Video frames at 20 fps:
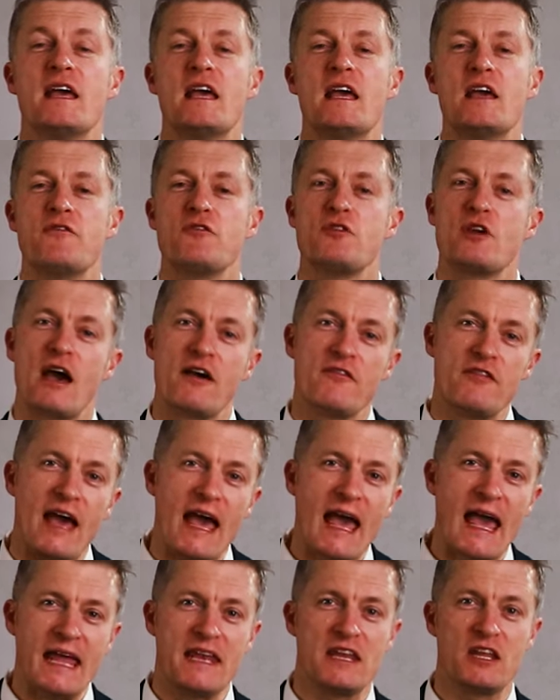If you have
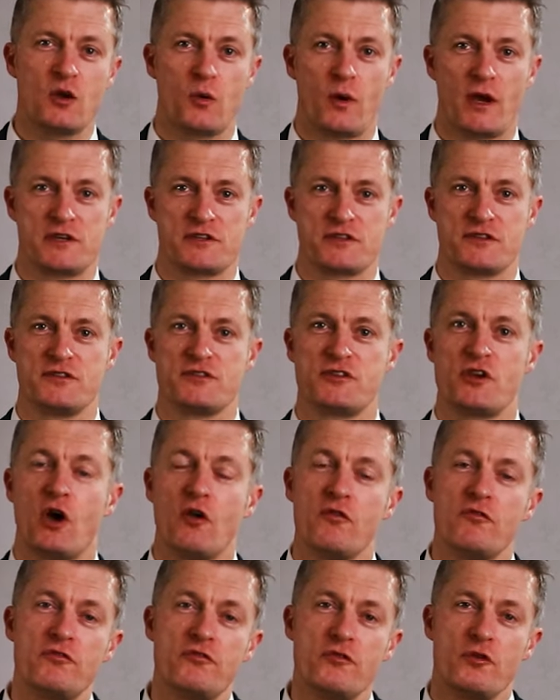any questions
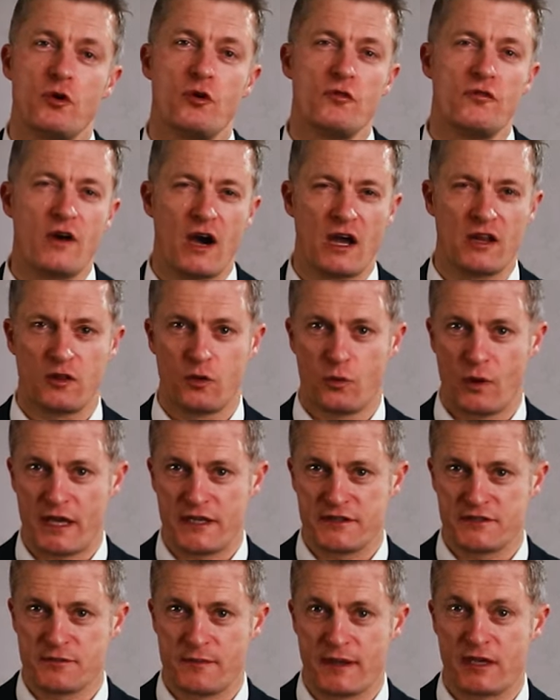on four vital
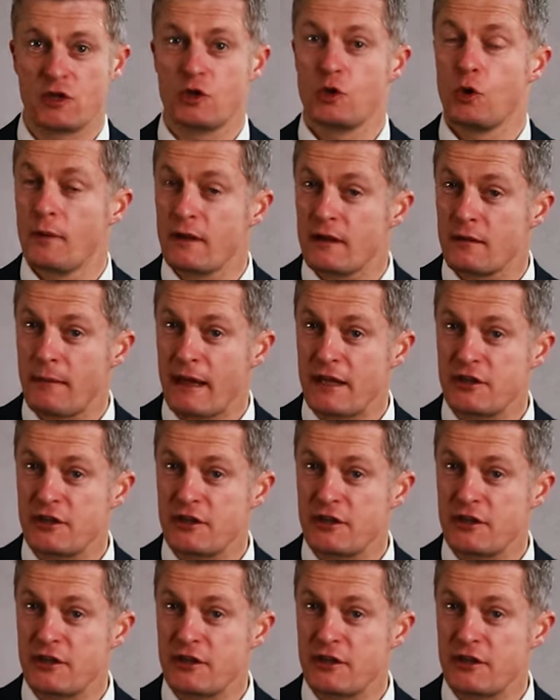ways to make your middle